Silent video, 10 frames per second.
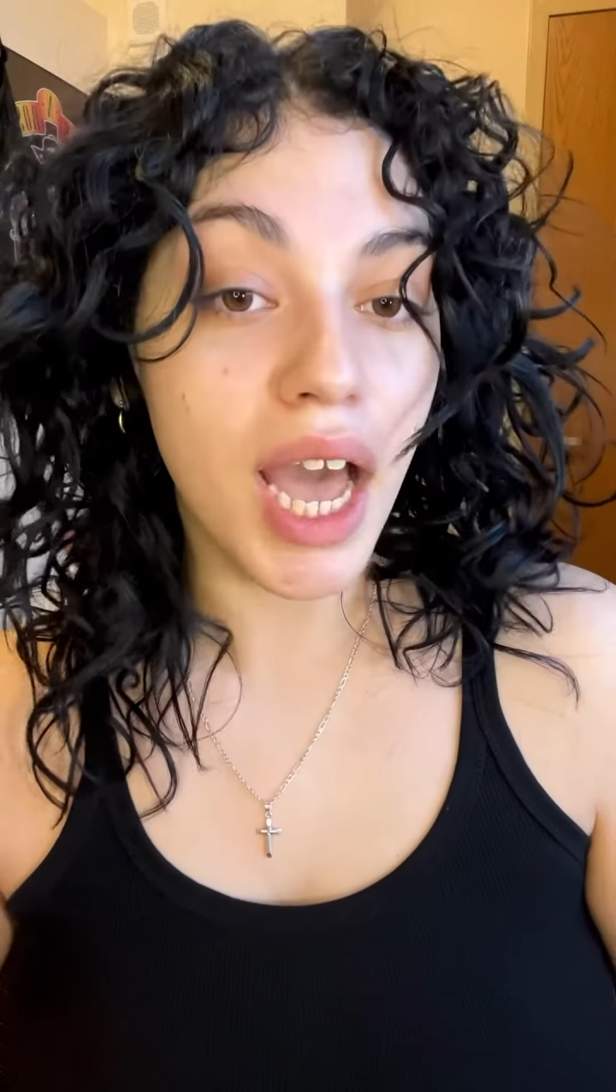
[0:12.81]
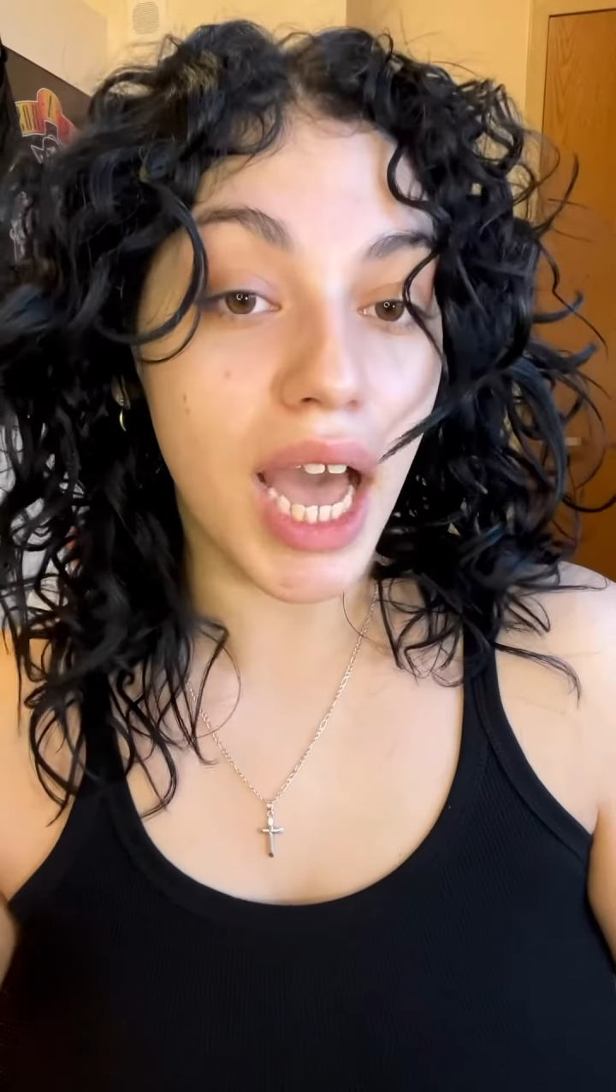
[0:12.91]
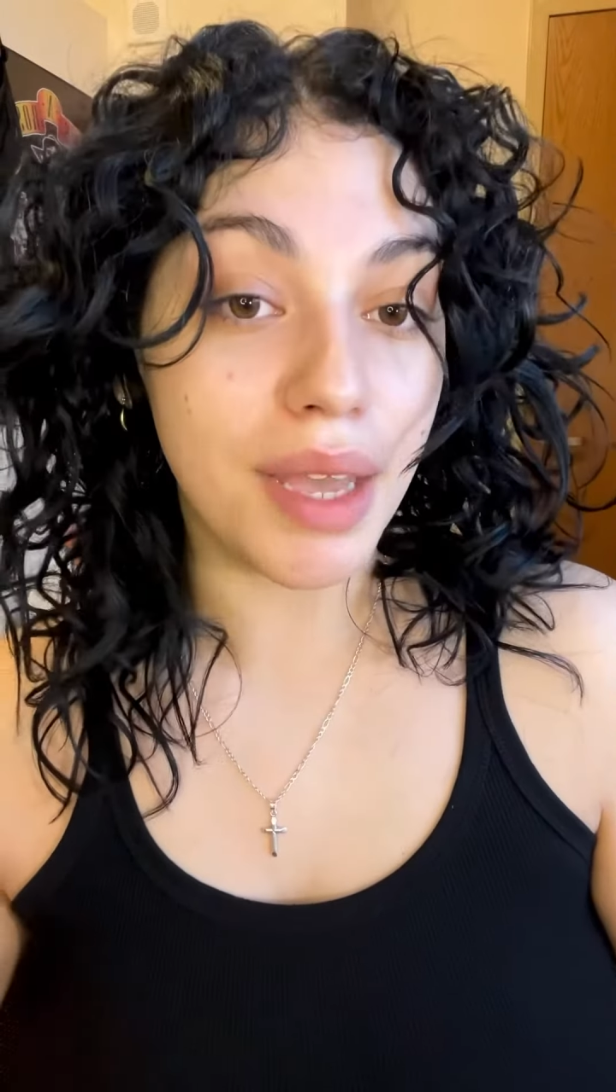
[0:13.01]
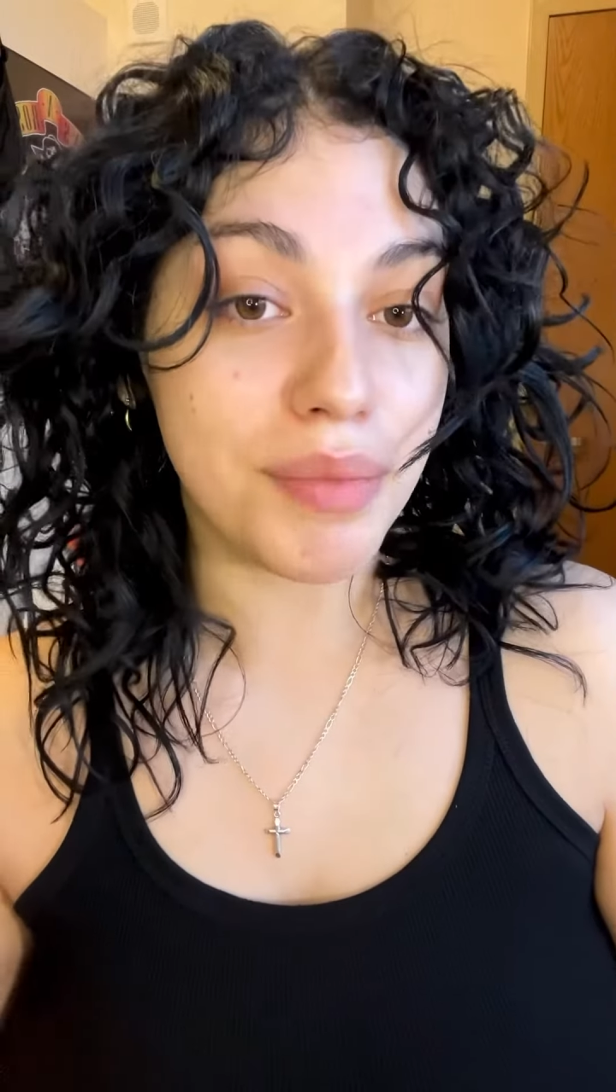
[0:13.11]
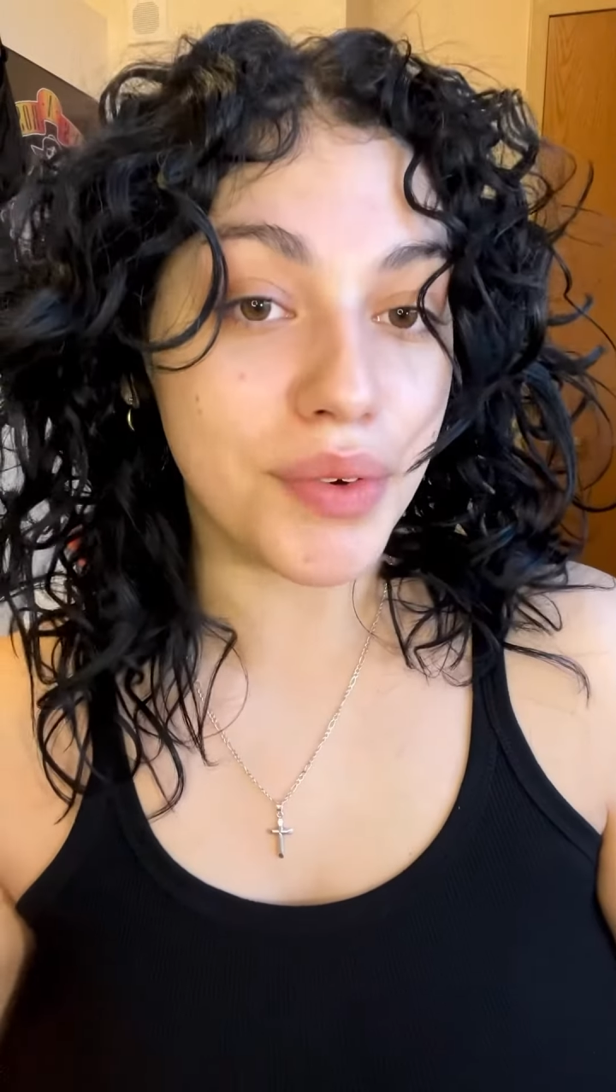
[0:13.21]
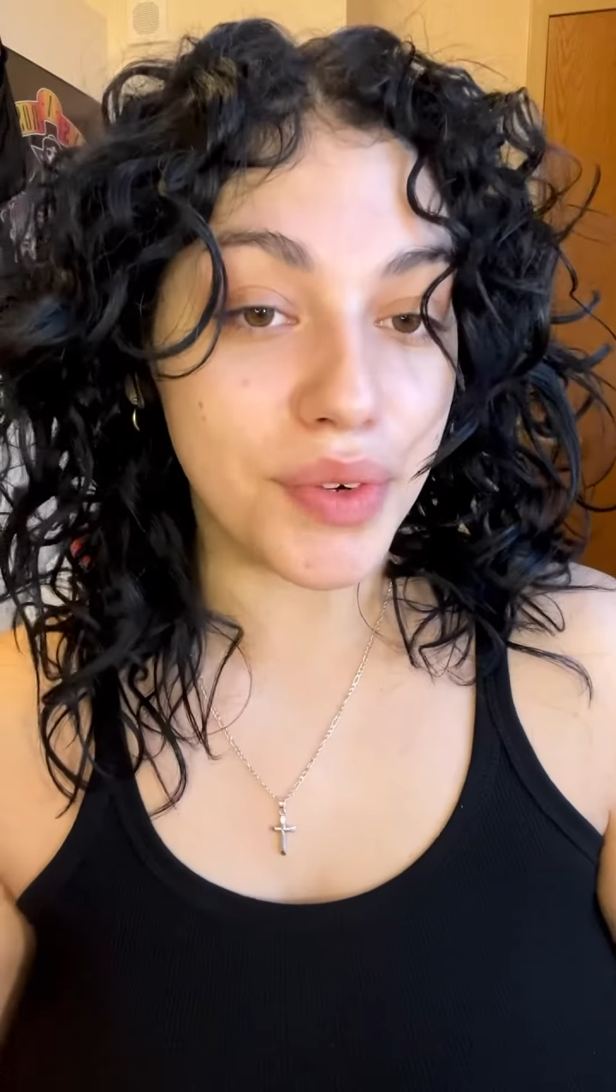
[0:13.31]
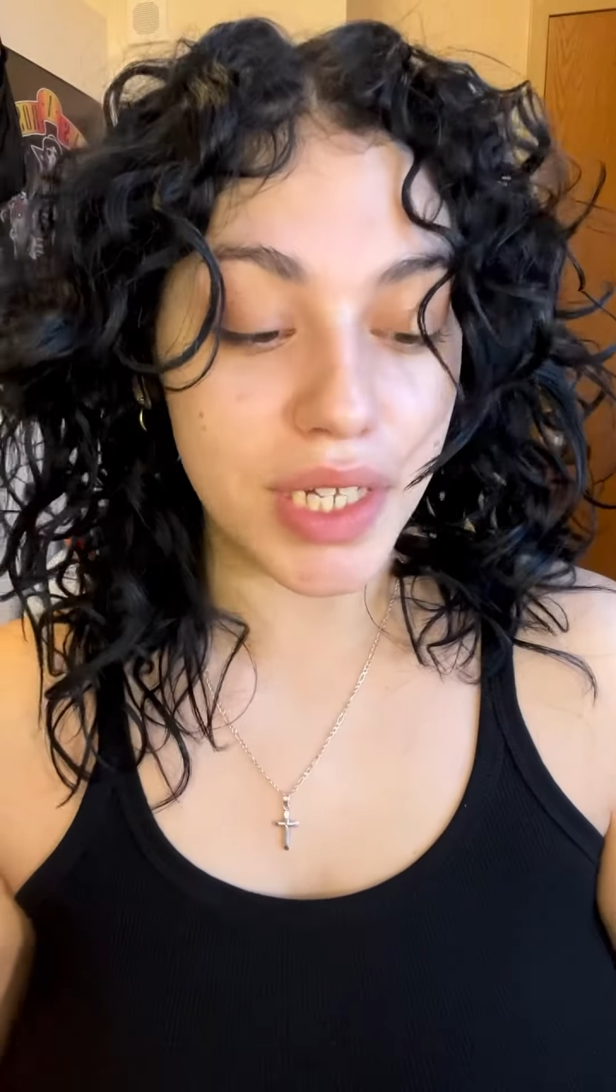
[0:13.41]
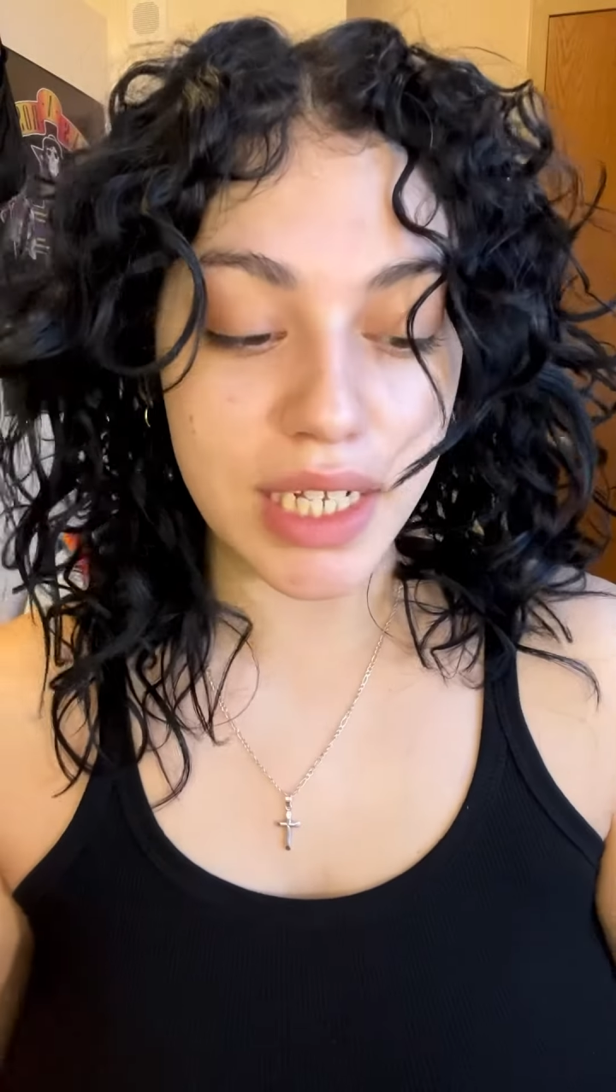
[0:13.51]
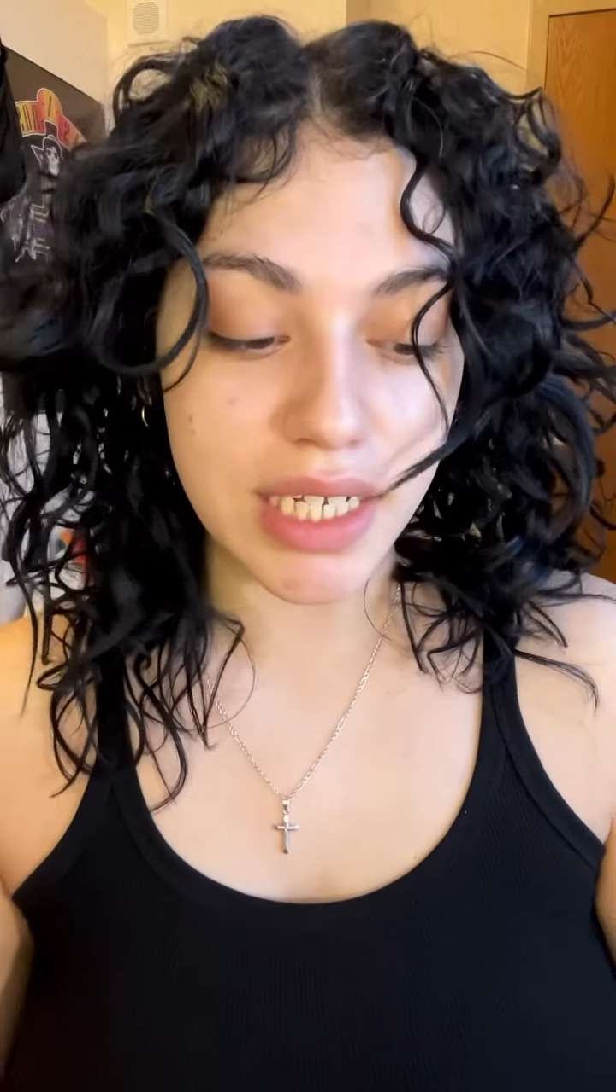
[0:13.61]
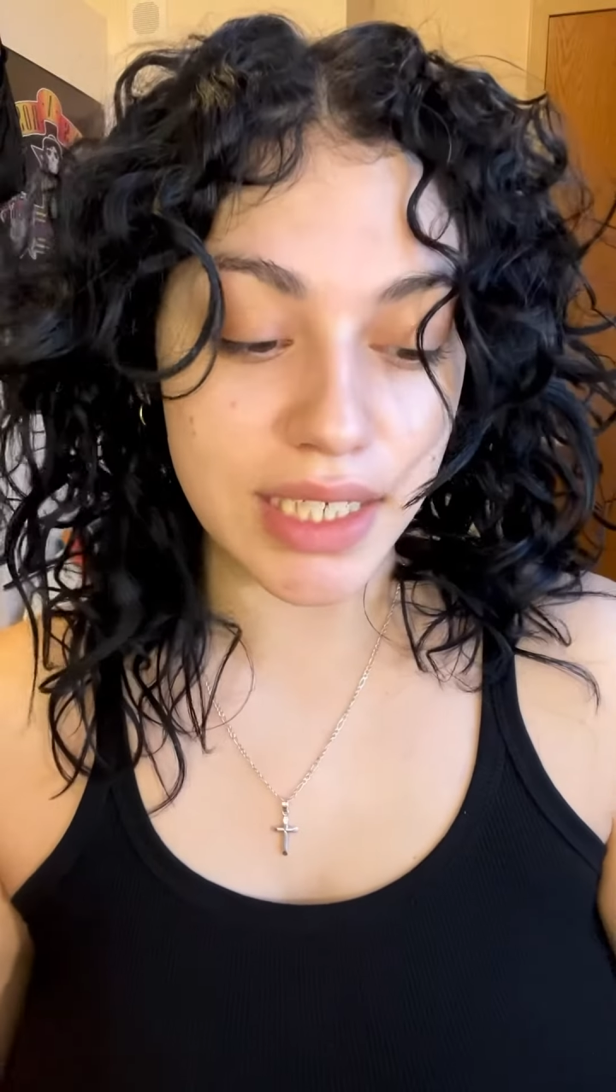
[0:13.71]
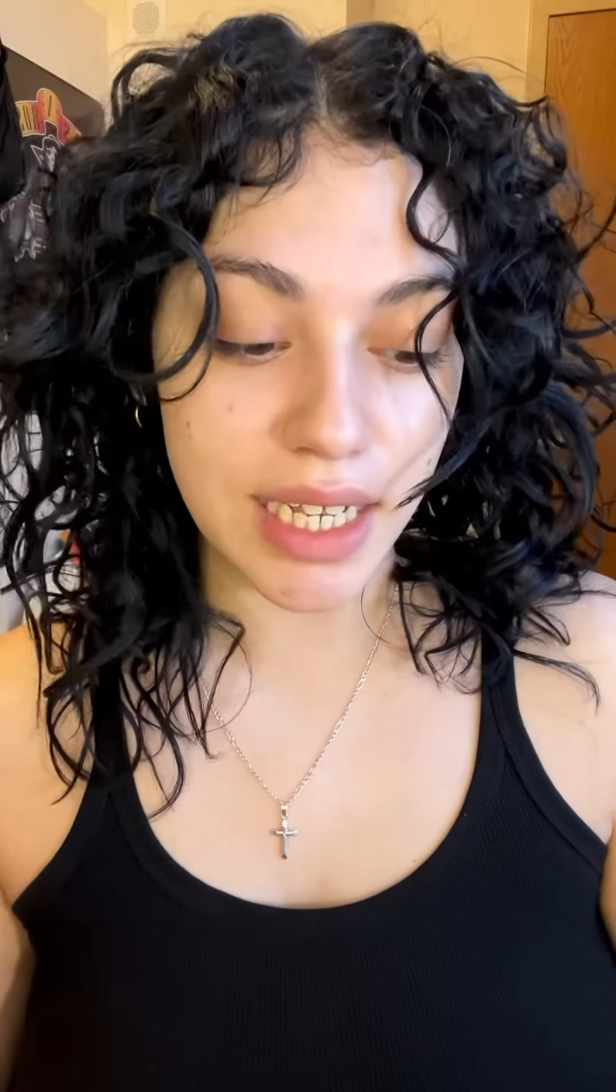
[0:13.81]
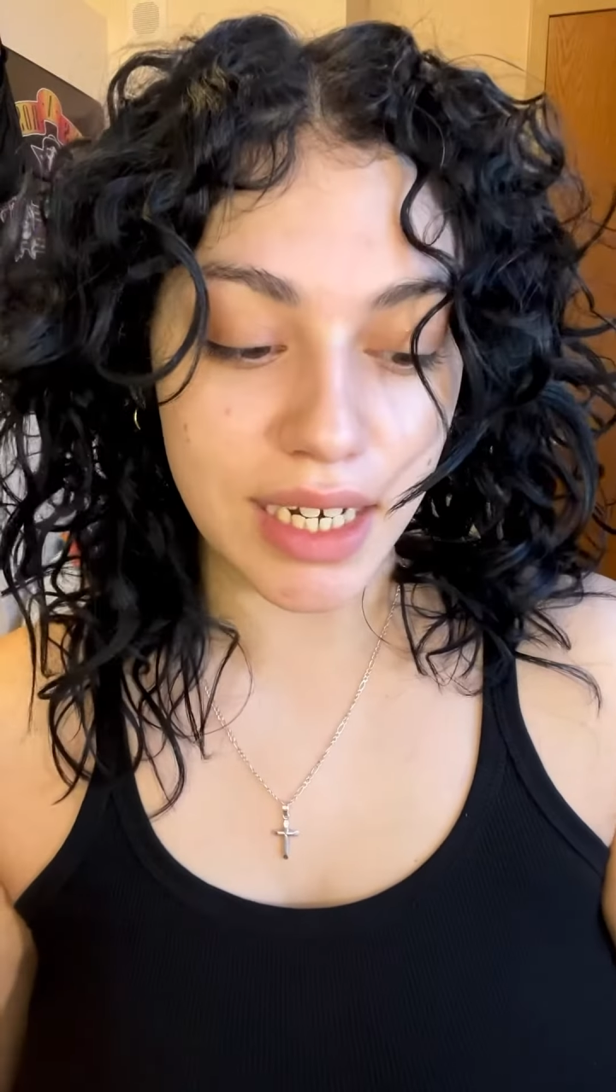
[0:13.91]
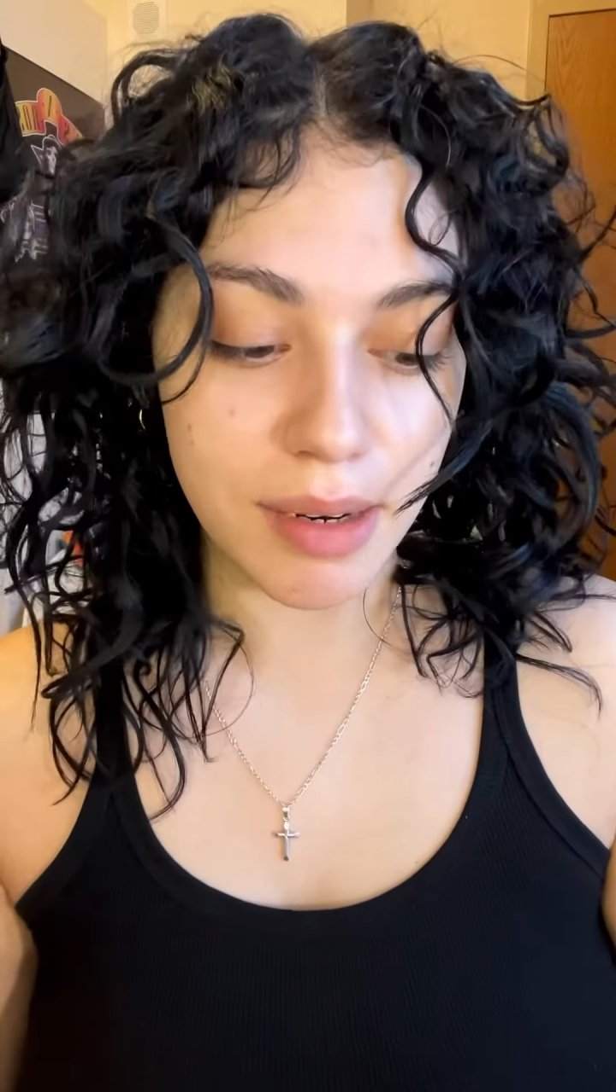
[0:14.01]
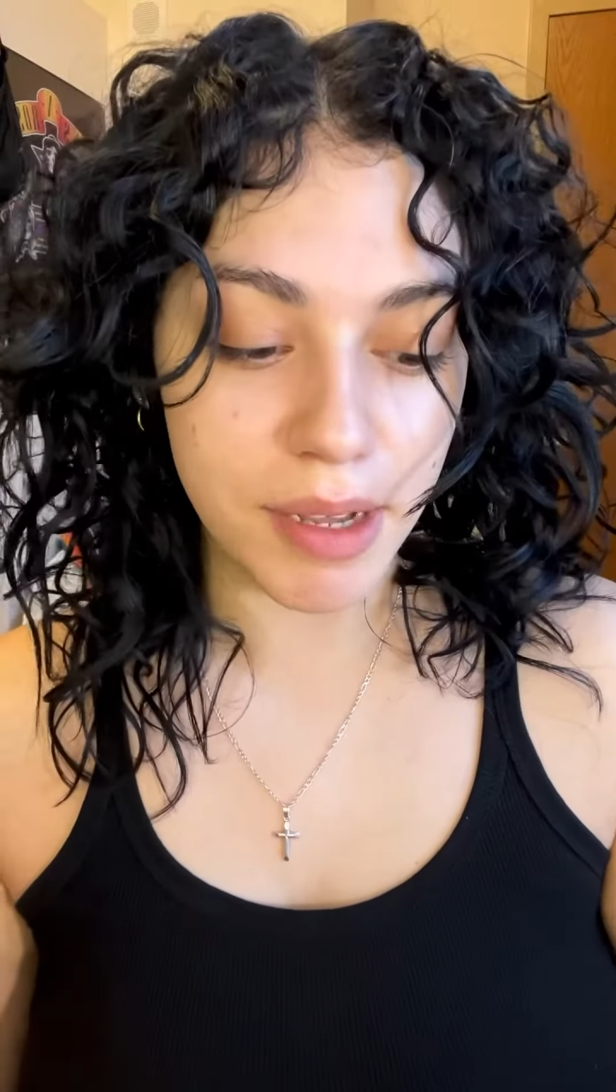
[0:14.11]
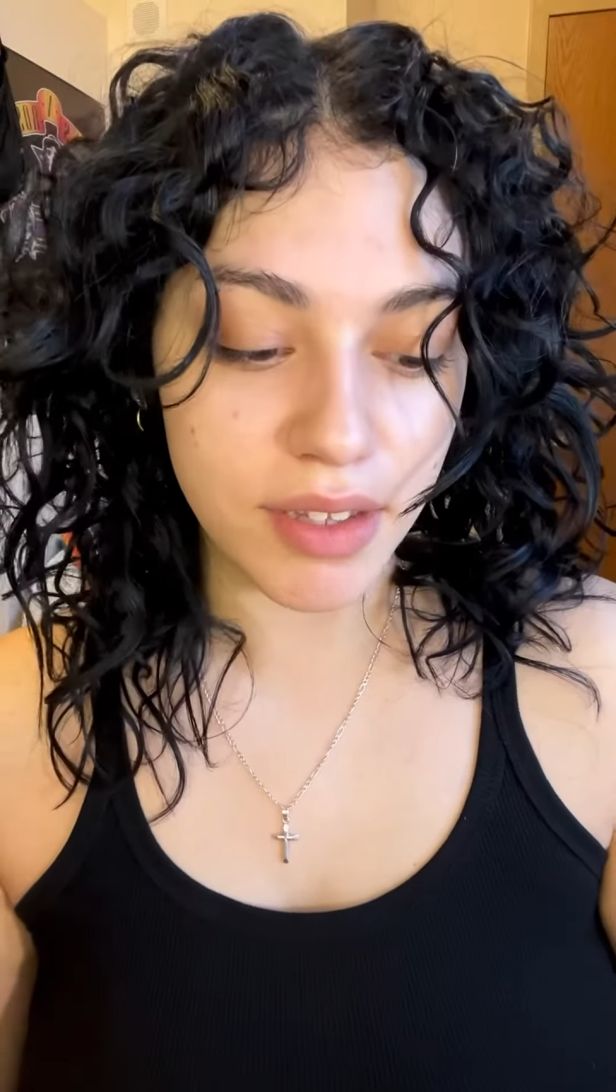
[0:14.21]
I'm really excited
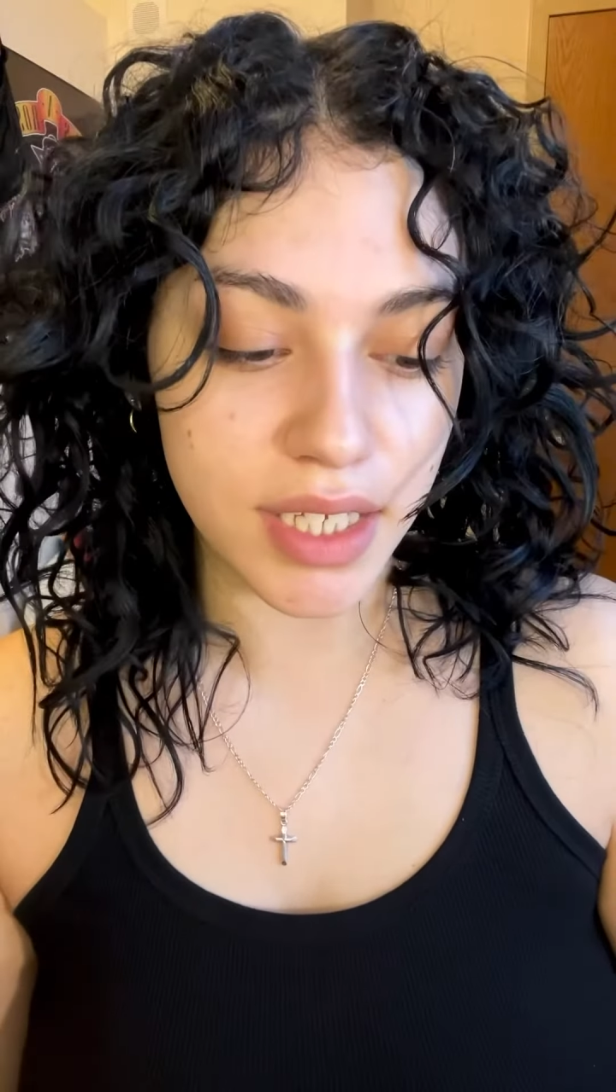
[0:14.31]
about